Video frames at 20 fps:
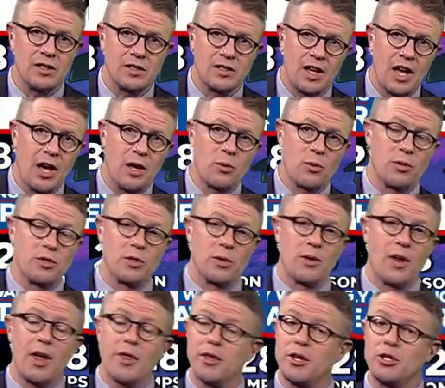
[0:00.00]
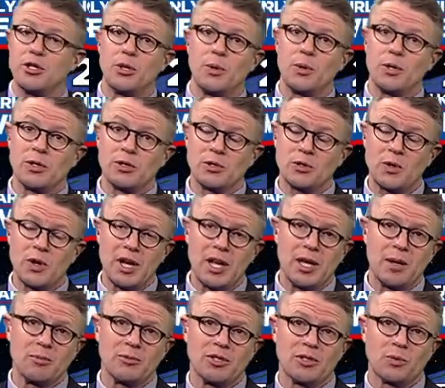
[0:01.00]
southward. So nothing too
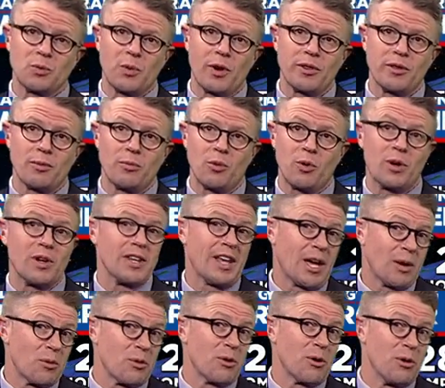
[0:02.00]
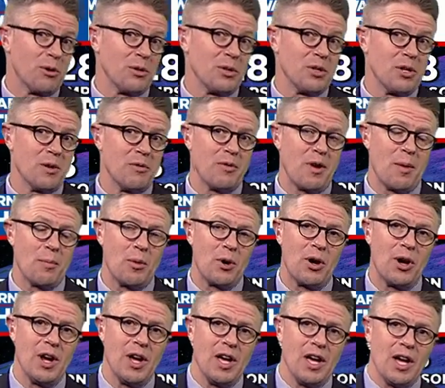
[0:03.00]
extreme, just weather more in line with early
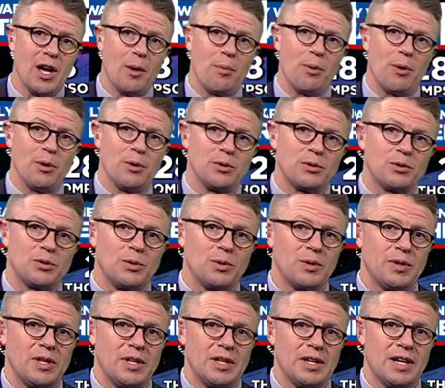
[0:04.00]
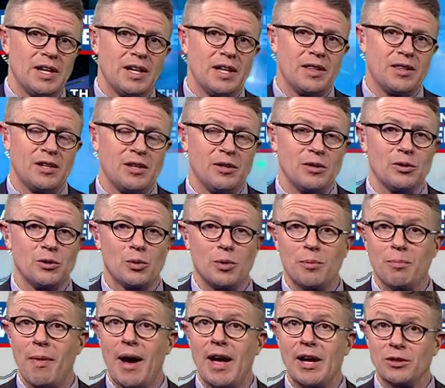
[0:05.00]
November opposed to the
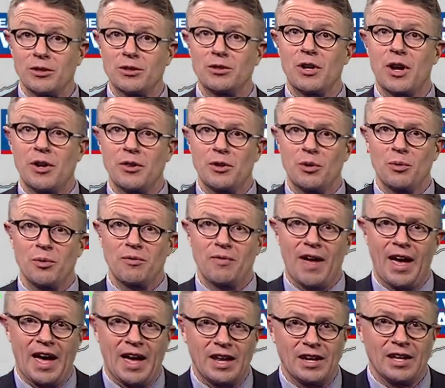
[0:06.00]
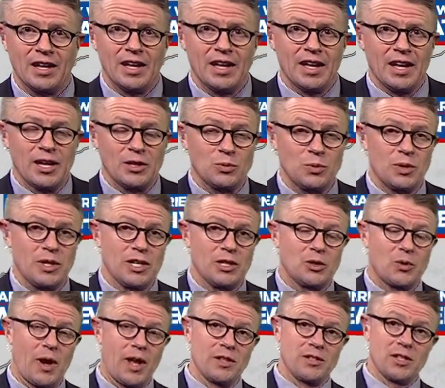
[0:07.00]
unusually mild start that we've had as we
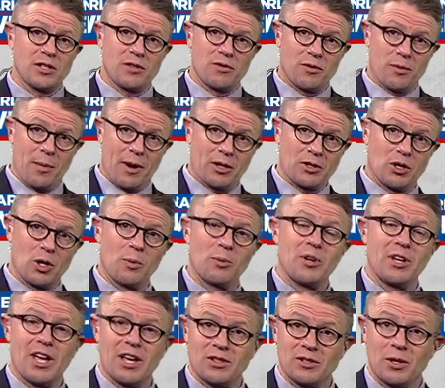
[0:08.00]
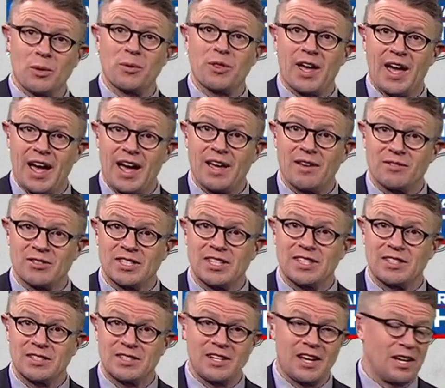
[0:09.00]
transition from October yesterday with a high of
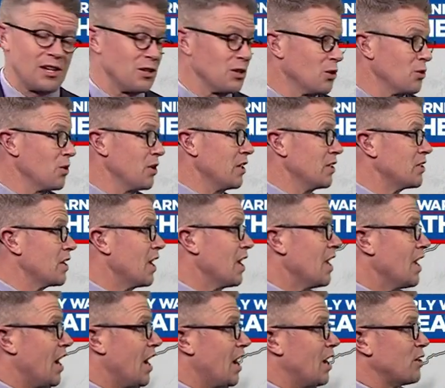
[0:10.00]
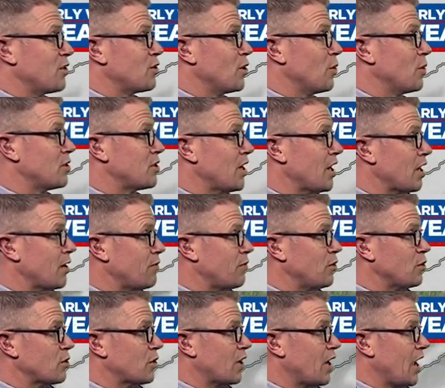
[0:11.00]
68 degrees. So check a
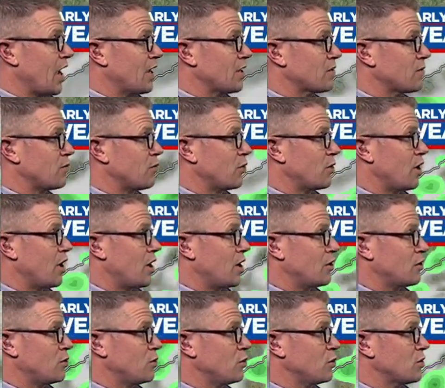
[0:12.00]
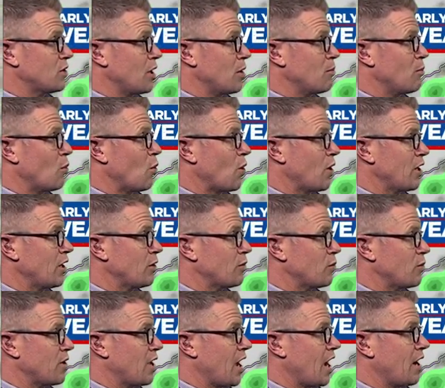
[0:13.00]
future cast for our Tuesday morning
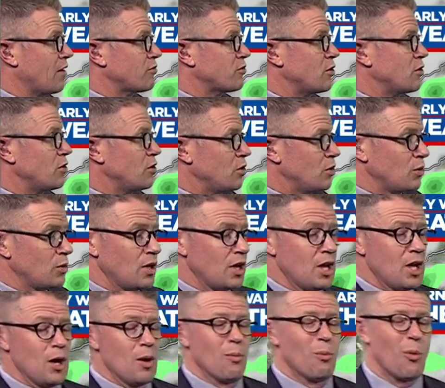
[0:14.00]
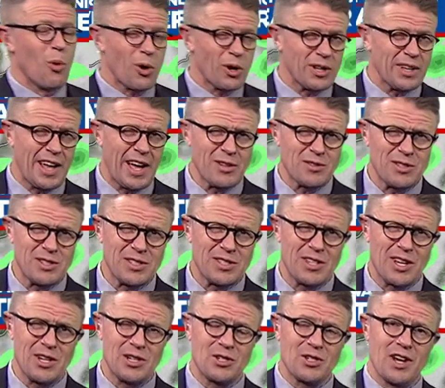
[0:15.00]
through the afternoon. More clouds and
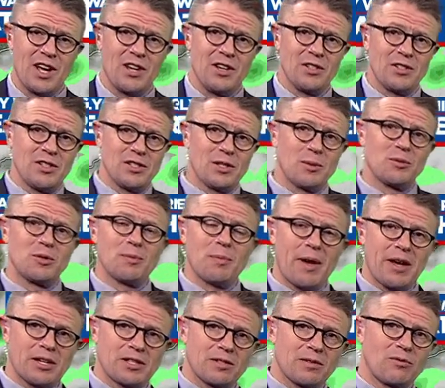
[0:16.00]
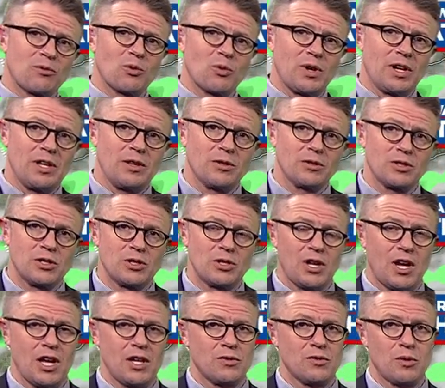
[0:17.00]
sunshine. You see some specks of green. There's a
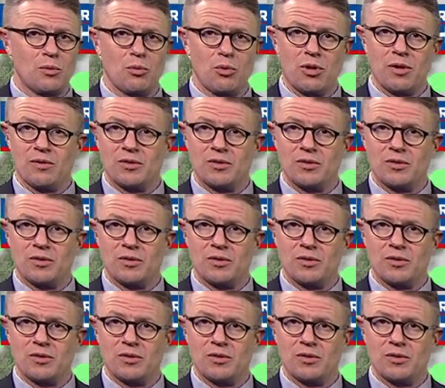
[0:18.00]
chance for a brief